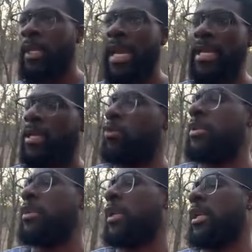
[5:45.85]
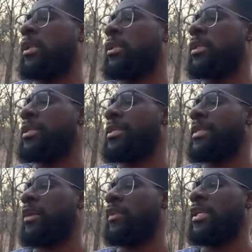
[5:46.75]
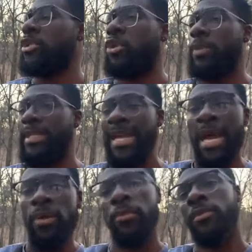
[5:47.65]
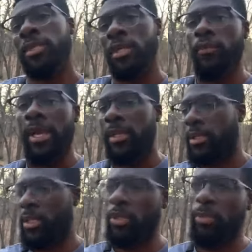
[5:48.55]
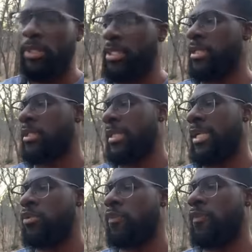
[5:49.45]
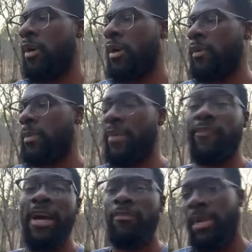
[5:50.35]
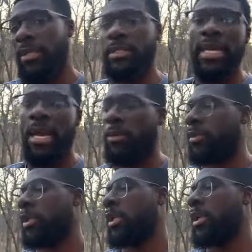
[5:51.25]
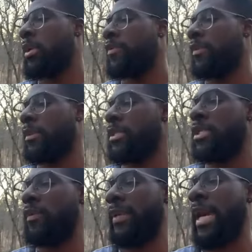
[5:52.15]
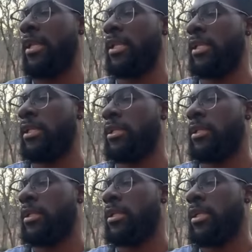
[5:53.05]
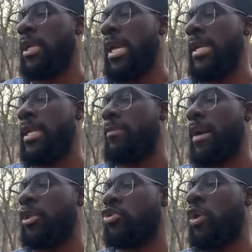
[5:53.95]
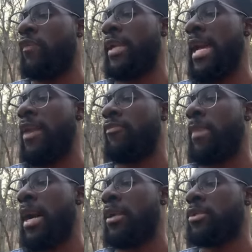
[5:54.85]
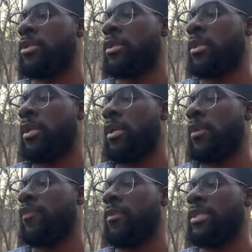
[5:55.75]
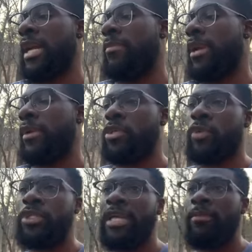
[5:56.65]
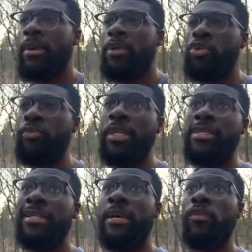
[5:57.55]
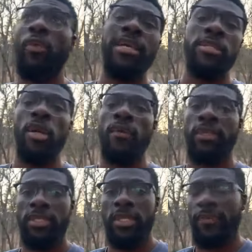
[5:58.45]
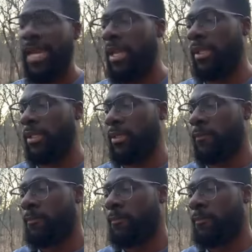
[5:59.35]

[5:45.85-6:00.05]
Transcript: And then it'll be what? He says southeast, so it'll be down to the right, a little bit, just not too far, about five miles down from the Sea of Galilee, and then about 12 and a half miles from Tiberias, which Tiberias would be southwest of the Sea of Galilee.